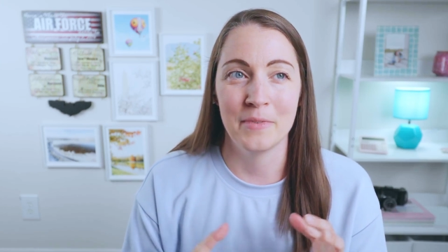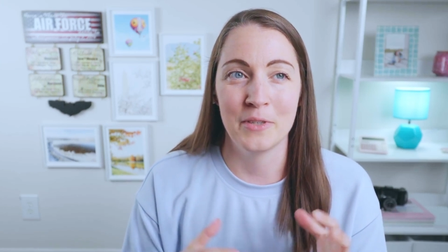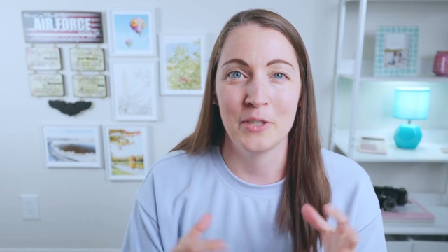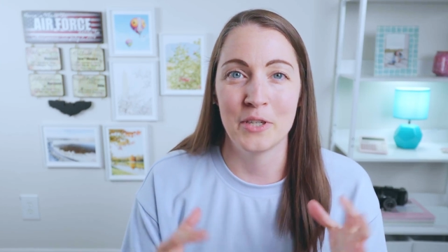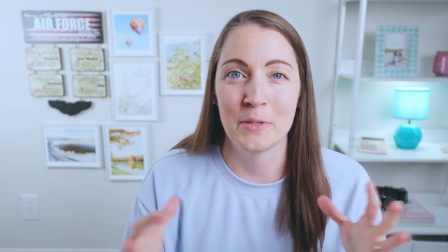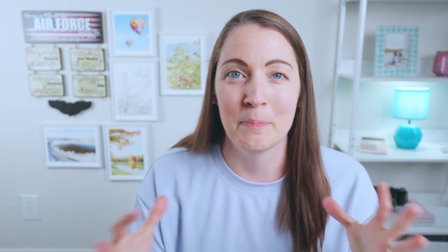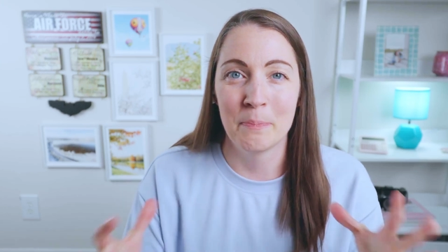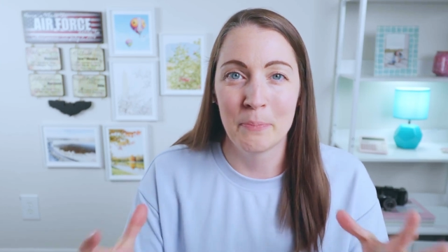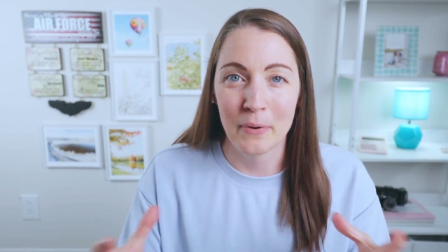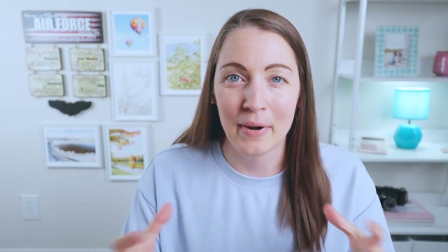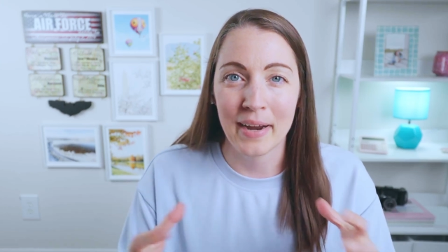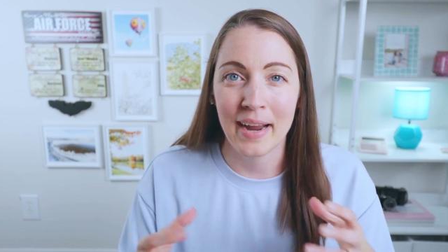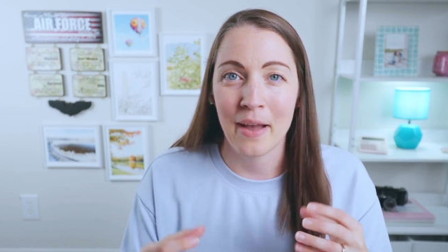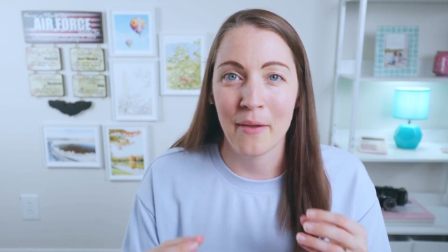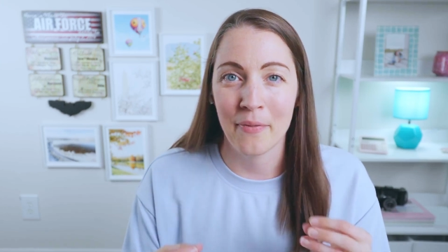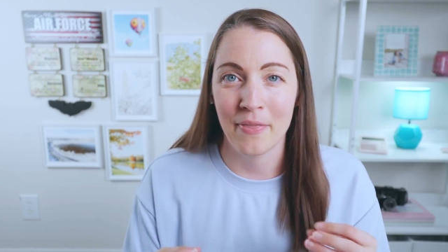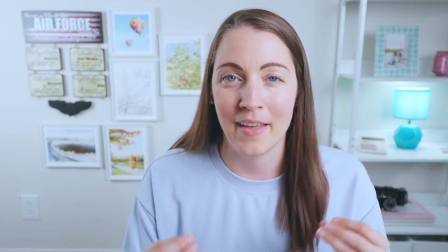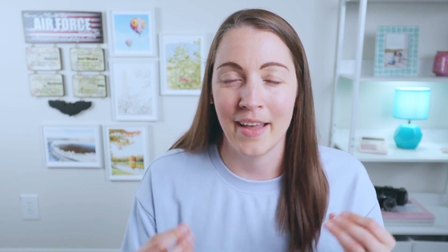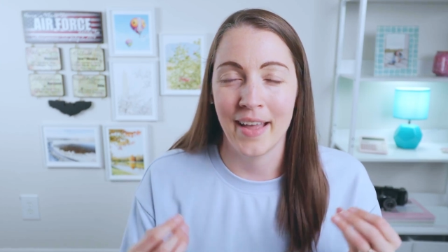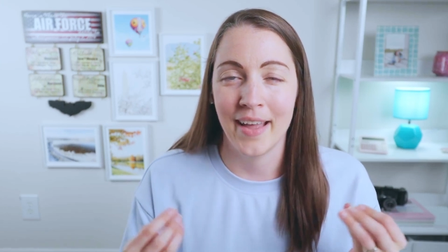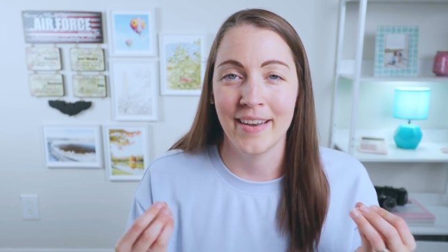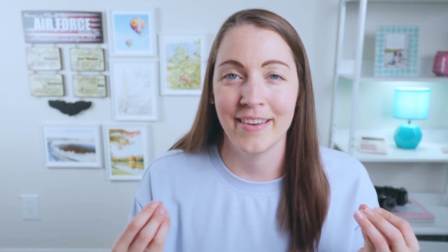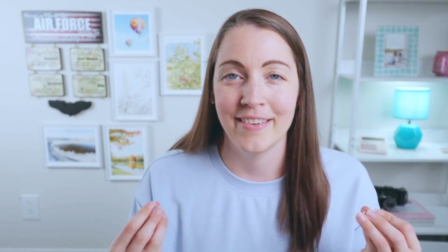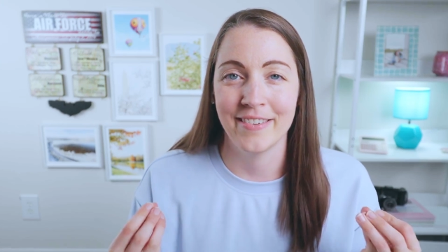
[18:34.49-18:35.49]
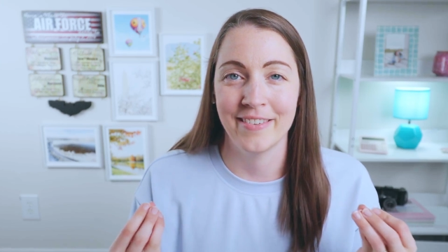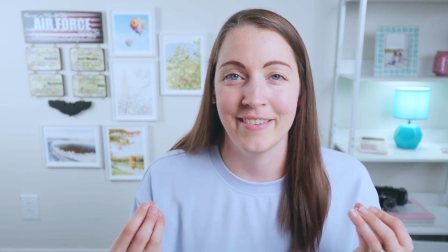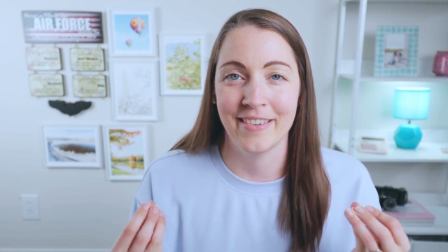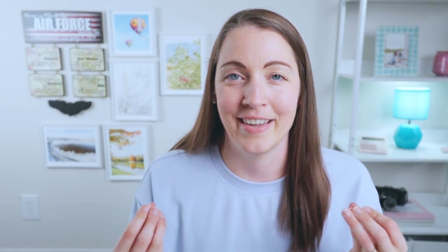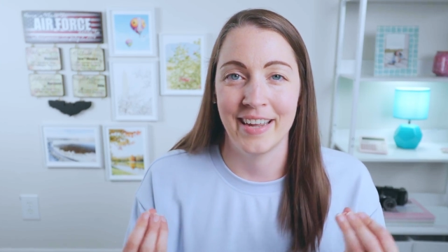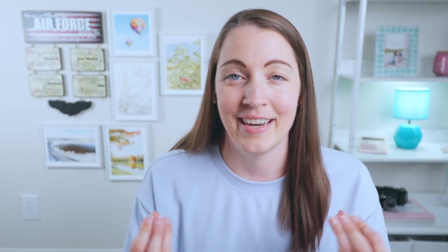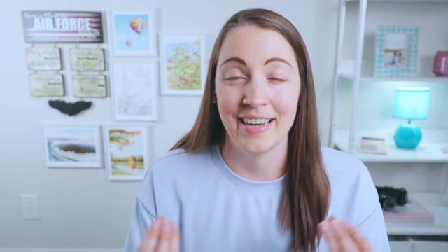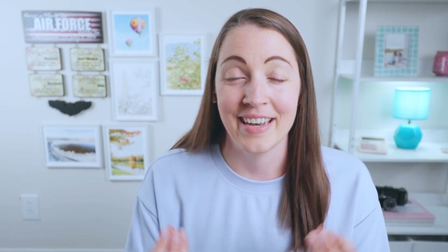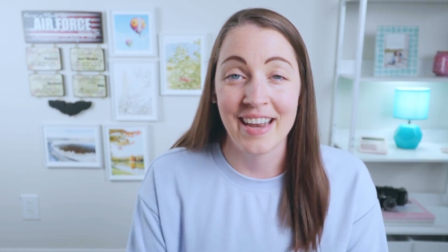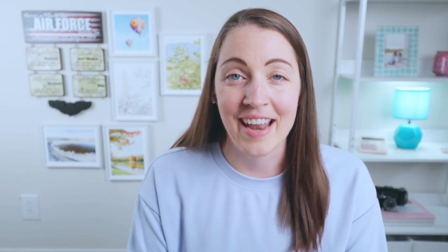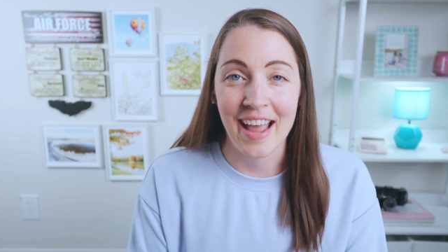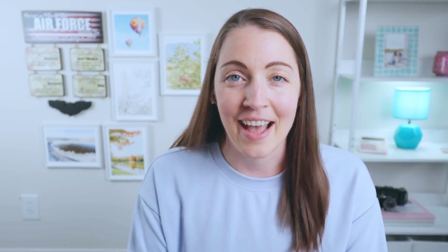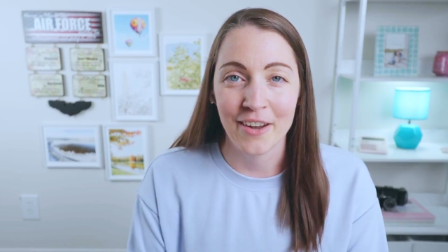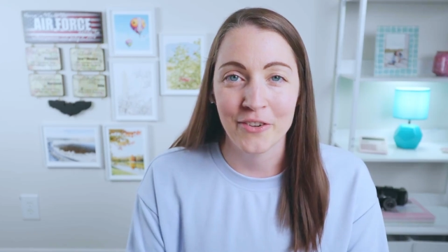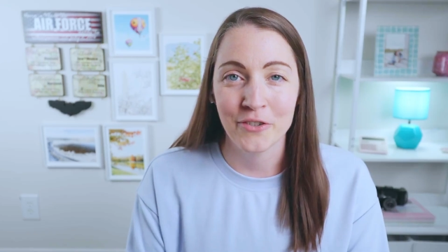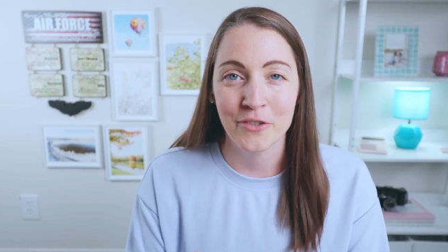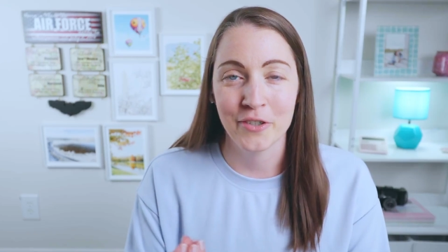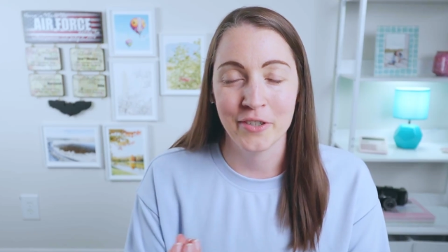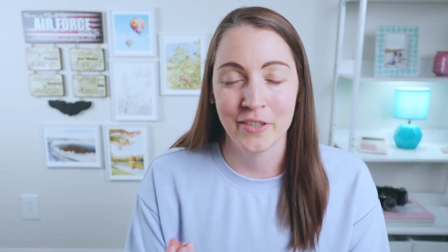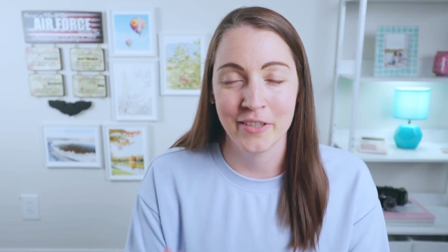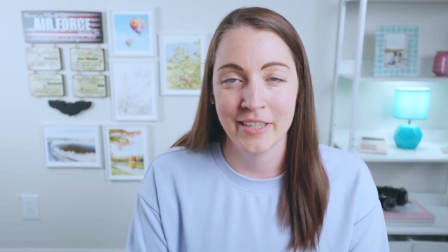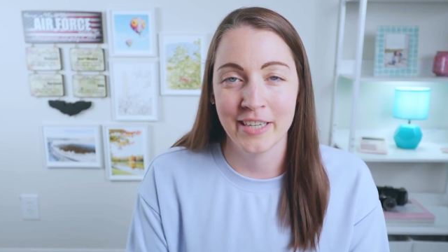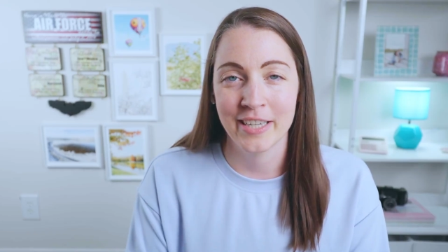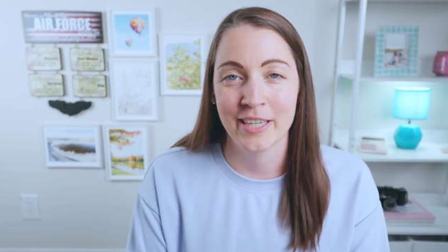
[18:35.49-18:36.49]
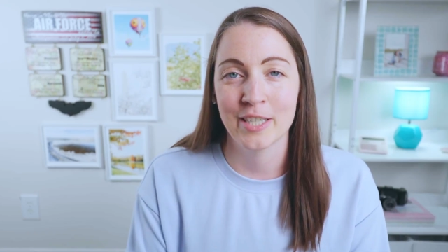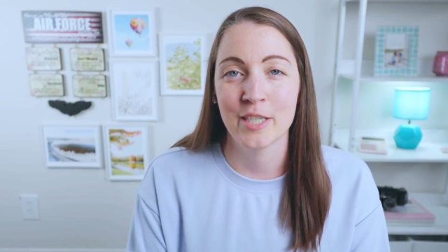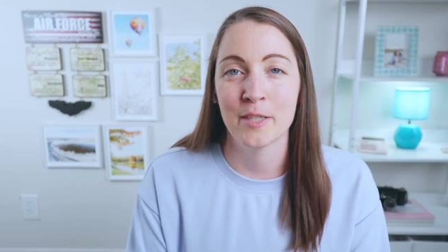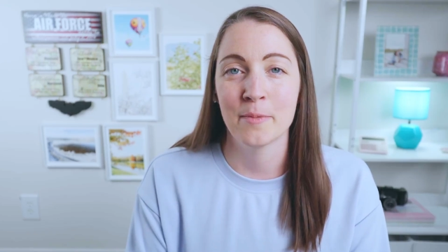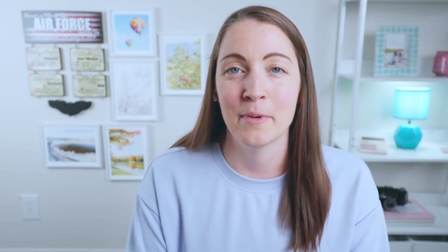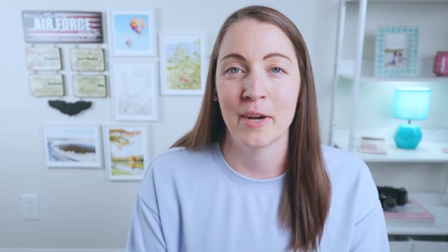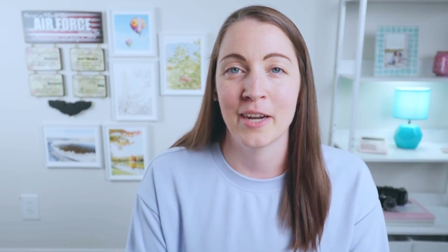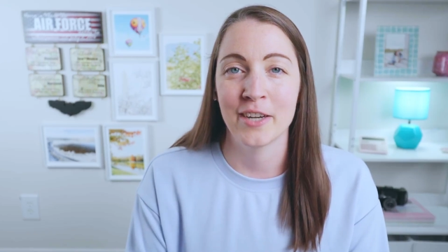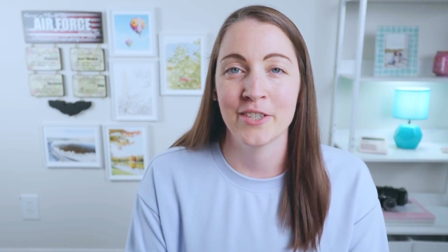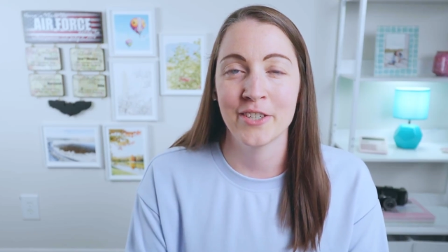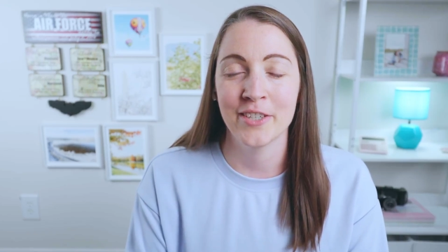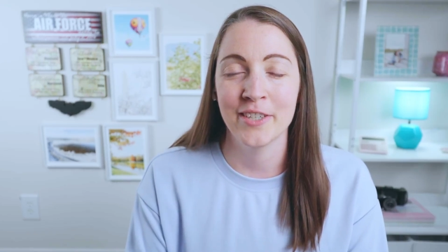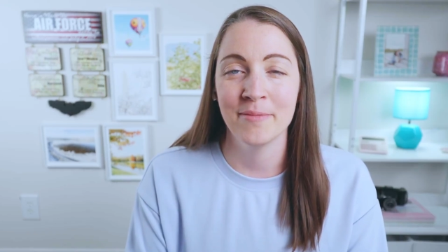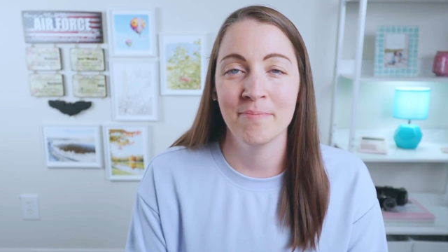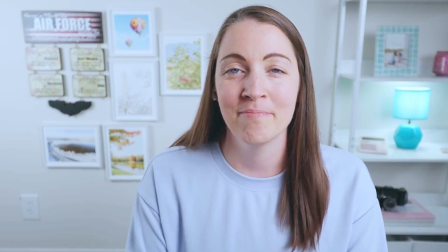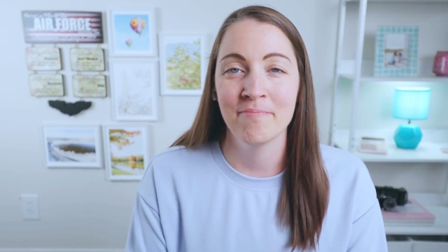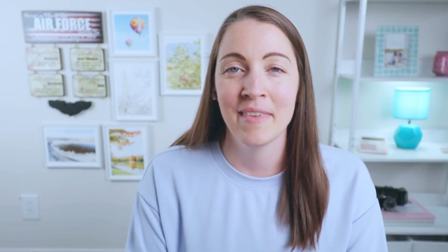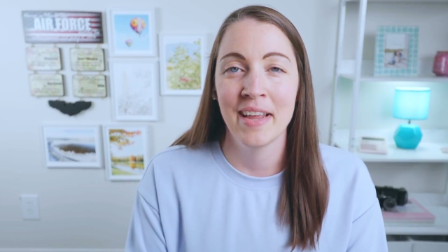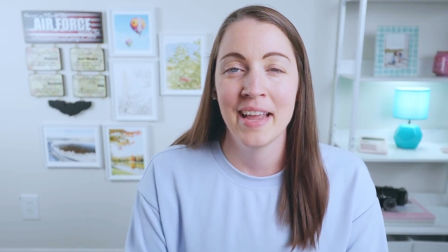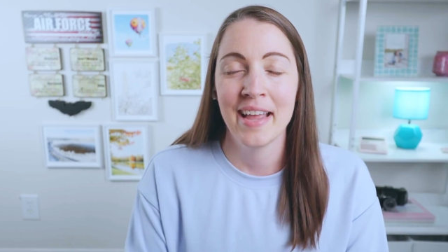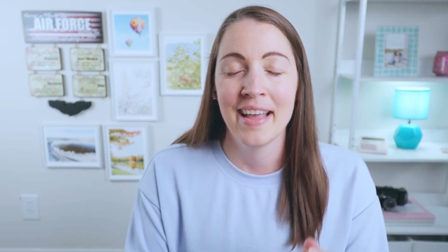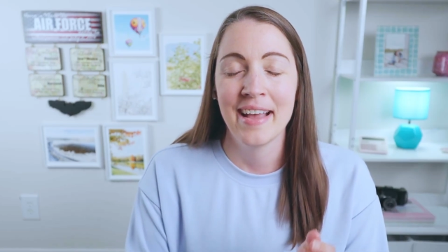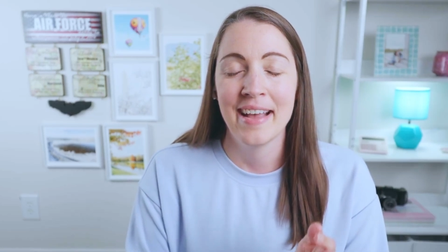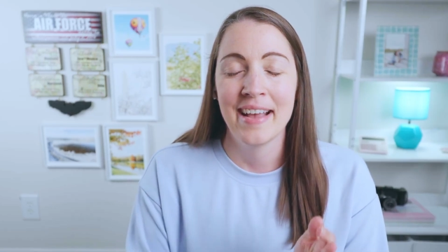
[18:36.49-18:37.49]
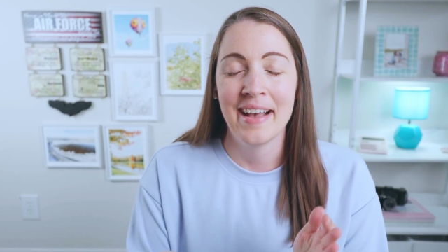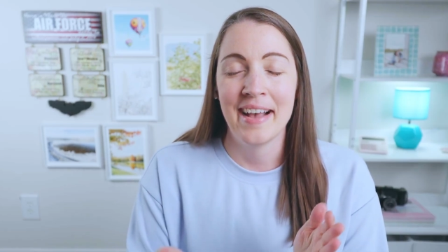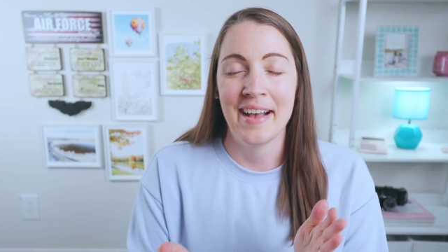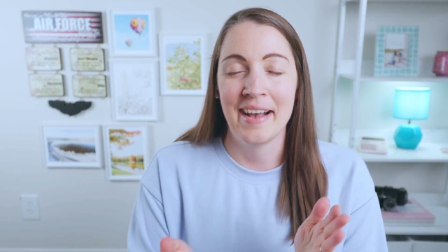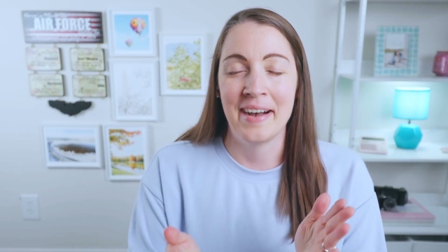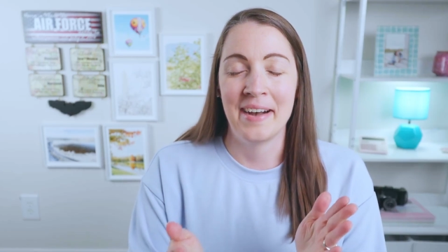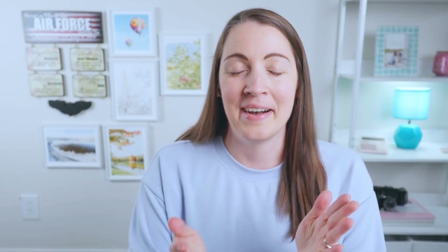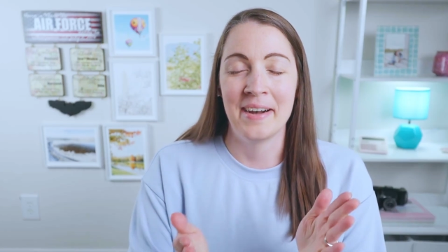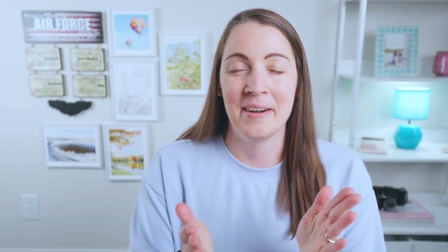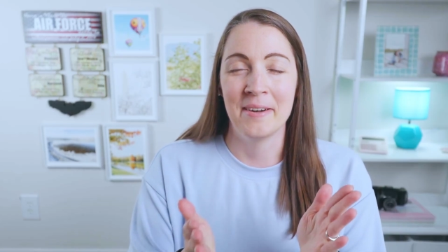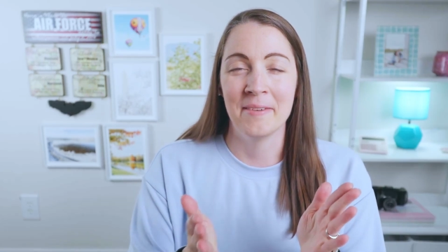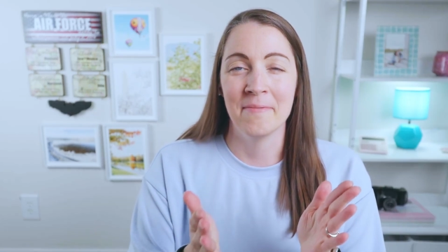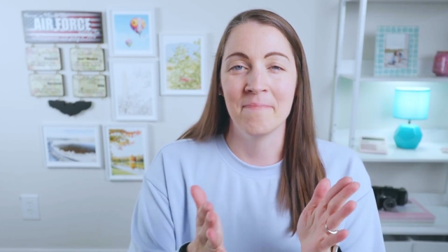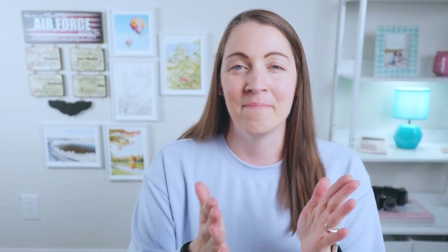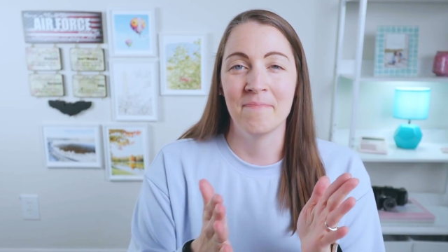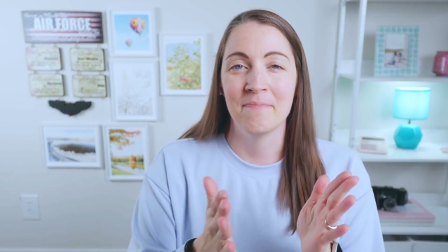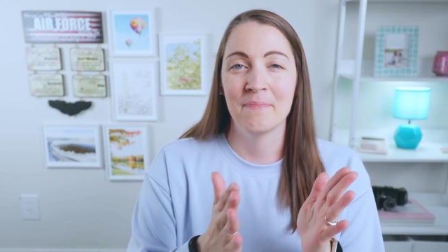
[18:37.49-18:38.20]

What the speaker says: just bring out that like natural expression. Um,